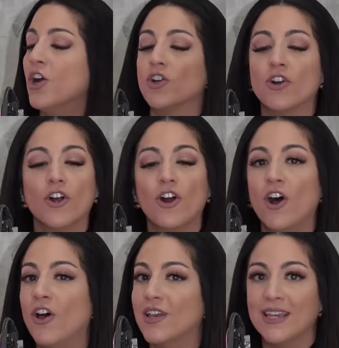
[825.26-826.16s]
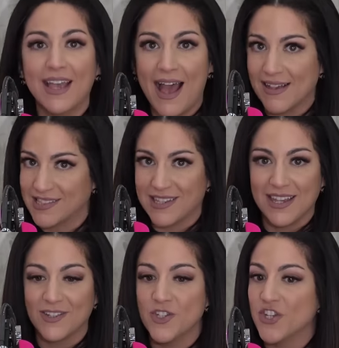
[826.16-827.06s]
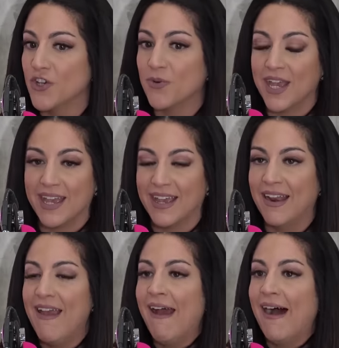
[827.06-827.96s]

girl, yes, like do it.